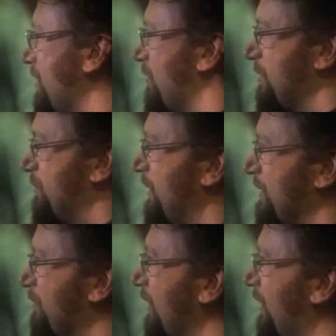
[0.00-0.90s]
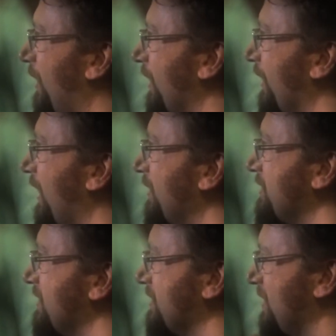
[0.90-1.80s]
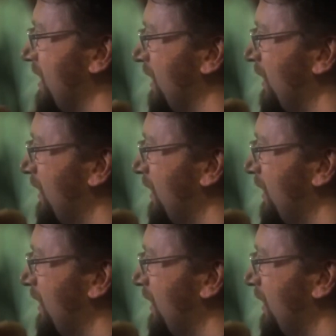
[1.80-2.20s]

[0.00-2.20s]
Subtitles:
always bugs me in a haunted house is that